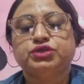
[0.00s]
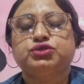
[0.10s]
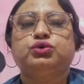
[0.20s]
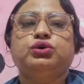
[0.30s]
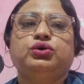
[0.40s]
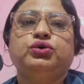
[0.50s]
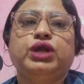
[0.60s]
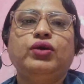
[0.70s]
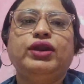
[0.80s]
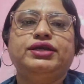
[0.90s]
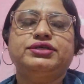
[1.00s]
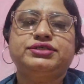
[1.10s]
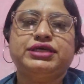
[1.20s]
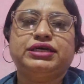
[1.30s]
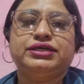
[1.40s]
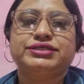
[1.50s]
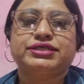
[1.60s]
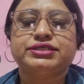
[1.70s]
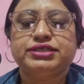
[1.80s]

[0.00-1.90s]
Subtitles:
So now let us discuss